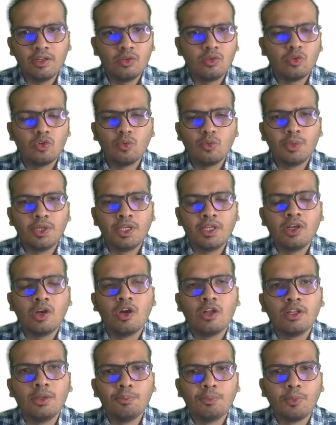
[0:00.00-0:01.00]
could be
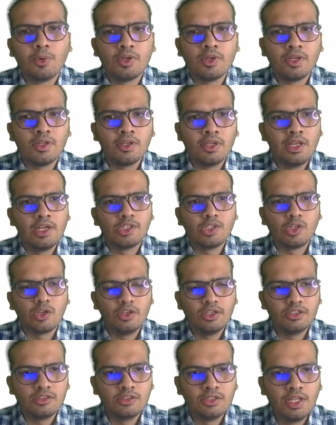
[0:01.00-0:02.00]
on imported
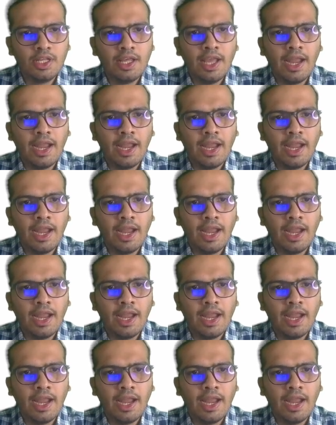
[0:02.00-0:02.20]
electronics